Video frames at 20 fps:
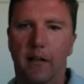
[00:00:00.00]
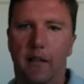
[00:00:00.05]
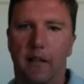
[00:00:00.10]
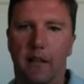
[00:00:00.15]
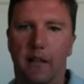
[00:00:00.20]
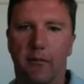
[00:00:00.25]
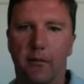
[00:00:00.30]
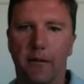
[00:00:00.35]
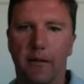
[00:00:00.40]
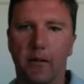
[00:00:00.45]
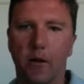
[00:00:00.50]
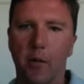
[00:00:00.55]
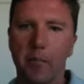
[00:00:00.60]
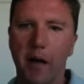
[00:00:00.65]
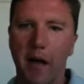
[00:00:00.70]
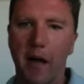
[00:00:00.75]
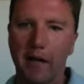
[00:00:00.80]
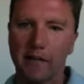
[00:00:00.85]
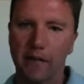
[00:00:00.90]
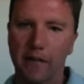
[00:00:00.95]
If we go
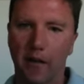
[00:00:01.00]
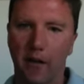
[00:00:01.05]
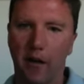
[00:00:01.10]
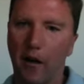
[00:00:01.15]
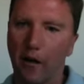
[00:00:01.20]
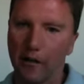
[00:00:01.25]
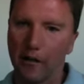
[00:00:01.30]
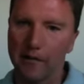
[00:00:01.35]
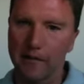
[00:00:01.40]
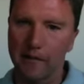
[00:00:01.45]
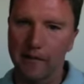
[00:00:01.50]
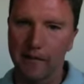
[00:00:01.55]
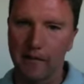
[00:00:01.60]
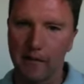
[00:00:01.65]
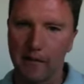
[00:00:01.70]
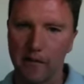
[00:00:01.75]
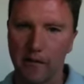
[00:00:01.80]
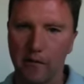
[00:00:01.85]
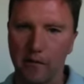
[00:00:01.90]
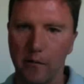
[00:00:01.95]
back to the Holland
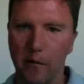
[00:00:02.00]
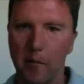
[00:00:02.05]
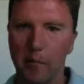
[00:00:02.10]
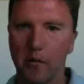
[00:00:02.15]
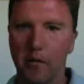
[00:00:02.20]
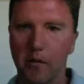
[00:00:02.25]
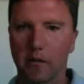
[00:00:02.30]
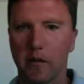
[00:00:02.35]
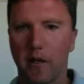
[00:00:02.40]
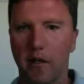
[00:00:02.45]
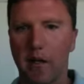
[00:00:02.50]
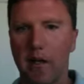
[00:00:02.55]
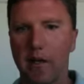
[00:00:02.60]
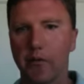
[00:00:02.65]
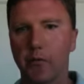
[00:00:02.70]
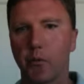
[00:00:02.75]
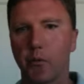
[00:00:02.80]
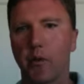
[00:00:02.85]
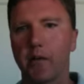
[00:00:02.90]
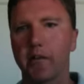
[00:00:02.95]
decision, remember
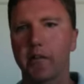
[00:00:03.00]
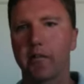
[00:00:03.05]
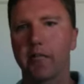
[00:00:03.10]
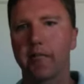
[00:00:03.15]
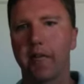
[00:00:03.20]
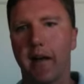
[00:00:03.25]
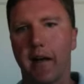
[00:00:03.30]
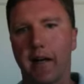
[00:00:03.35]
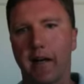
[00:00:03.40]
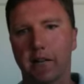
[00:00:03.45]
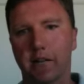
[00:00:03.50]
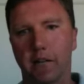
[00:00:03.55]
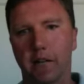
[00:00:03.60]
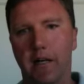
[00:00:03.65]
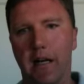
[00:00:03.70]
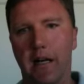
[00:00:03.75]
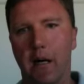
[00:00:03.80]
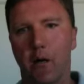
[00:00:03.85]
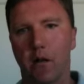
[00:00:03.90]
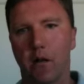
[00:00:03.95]
cost was a factor.
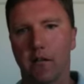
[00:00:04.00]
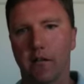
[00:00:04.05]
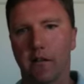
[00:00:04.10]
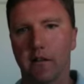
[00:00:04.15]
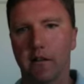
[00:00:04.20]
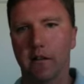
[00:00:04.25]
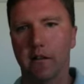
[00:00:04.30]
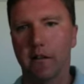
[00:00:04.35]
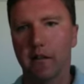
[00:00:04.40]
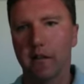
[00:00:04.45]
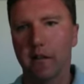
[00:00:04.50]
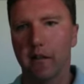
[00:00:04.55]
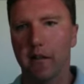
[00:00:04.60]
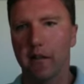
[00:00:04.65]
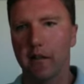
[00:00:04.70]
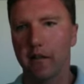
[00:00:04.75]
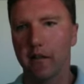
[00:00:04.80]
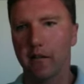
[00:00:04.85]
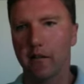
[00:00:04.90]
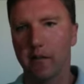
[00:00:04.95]
However,
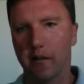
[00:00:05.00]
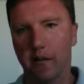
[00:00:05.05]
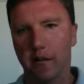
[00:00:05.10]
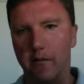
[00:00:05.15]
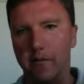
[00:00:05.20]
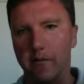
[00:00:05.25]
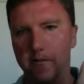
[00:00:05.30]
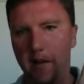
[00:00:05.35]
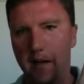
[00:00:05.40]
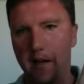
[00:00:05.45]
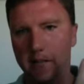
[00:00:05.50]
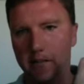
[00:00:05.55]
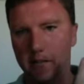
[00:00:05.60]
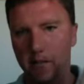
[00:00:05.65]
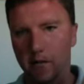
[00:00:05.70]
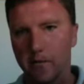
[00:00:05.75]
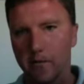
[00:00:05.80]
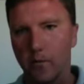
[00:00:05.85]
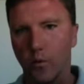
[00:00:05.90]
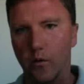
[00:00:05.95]
in
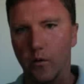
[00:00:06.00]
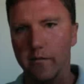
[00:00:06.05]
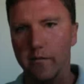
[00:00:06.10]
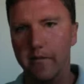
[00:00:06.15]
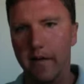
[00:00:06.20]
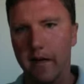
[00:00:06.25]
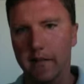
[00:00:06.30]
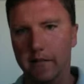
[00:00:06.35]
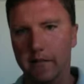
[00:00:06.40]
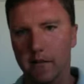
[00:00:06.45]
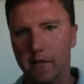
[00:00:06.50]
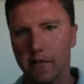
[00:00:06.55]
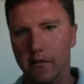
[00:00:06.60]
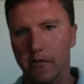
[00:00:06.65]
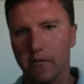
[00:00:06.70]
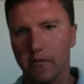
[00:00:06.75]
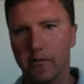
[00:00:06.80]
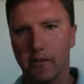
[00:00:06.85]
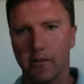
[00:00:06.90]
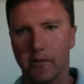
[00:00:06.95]
the 4 factors
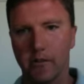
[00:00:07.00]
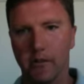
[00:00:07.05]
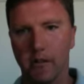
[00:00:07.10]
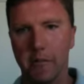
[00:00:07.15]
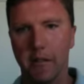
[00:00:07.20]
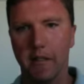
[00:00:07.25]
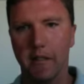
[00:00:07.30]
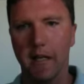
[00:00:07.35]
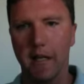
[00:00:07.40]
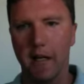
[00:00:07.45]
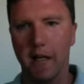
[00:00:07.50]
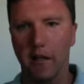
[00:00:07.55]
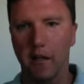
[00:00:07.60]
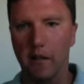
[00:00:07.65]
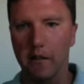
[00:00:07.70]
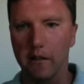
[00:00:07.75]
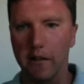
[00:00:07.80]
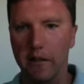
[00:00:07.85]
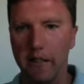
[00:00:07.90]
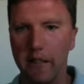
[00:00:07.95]
of determining
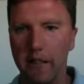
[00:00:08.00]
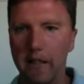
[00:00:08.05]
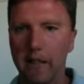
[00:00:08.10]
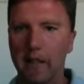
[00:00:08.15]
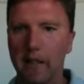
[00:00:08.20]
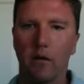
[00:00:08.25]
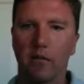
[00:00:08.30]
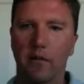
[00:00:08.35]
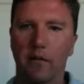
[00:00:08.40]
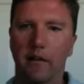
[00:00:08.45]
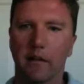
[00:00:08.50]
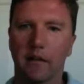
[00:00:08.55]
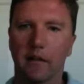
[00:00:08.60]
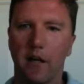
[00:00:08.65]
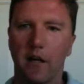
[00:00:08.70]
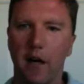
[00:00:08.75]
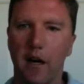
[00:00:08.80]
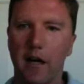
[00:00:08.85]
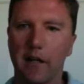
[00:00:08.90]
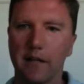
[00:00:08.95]
LRE, however, the
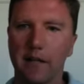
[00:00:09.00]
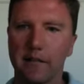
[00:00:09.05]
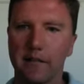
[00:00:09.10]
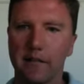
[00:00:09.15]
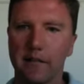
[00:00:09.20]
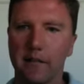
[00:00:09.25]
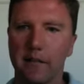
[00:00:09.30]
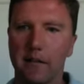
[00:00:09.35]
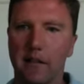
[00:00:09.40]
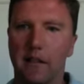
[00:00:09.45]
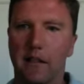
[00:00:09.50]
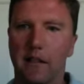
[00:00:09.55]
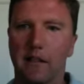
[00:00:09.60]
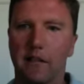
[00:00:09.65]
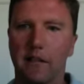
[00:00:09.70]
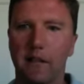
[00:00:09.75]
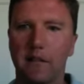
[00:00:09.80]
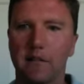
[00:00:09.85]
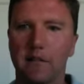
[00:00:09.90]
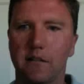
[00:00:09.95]
cost
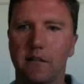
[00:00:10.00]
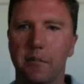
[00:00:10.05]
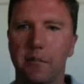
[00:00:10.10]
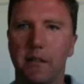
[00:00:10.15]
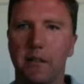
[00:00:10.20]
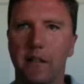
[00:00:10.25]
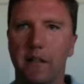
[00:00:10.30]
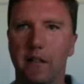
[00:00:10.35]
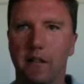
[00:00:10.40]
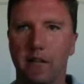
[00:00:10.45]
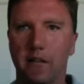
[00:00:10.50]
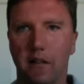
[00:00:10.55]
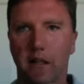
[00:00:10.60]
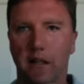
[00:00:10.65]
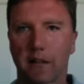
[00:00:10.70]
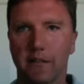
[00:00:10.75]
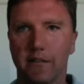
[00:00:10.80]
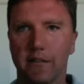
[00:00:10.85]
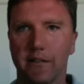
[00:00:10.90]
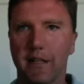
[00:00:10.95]
needs to be
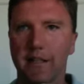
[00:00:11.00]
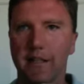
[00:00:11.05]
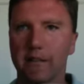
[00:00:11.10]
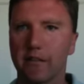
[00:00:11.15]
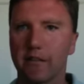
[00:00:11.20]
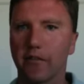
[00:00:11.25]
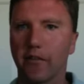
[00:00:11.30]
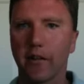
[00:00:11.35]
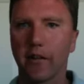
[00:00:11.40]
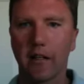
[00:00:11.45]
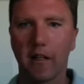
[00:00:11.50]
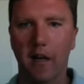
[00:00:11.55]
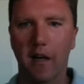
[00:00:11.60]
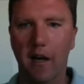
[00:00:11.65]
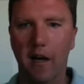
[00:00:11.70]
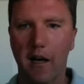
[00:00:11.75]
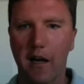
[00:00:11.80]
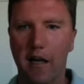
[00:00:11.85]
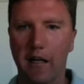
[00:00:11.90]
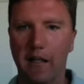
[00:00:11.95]
excessively
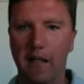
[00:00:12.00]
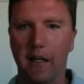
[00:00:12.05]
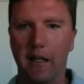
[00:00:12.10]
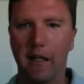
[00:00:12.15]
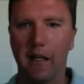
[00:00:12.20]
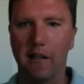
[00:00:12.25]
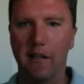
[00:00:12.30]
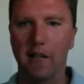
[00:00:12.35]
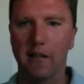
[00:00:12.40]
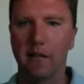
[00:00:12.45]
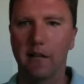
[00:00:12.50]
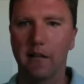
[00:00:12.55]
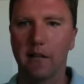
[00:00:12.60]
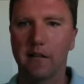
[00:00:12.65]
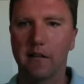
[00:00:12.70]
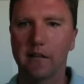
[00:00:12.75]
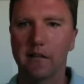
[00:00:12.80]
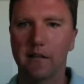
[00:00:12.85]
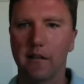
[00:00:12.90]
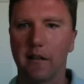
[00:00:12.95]
high, and
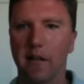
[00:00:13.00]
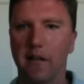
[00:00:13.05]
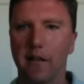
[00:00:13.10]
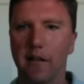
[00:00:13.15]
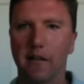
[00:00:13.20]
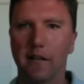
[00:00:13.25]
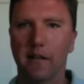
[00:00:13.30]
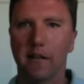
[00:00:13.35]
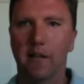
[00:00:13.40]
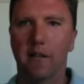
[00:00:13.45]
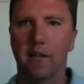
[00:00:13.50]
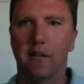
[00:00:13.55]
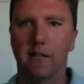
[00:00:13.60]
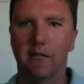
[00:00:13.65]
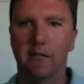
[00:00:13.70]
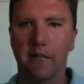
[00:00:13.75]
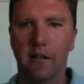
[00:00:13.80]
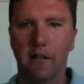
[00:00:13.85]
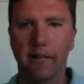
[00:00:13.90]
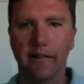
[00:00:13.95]
it's
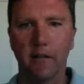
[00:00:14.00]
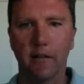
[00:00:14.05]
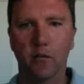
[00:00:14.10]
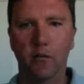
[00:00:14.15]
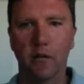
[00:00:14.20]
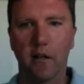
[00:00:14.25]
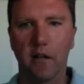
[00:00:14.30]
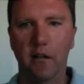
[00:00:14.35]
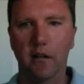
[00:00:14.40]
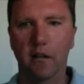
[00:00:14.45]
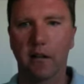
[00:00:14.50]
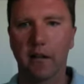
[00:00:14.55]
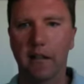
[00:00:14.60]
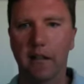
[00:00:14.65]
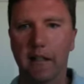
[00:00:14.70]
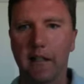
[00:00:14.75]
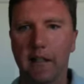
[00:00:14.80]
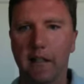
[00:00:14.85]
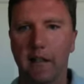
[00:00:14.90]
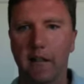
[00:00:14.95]
very
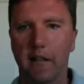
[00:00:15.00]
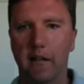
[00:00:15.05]
rarely,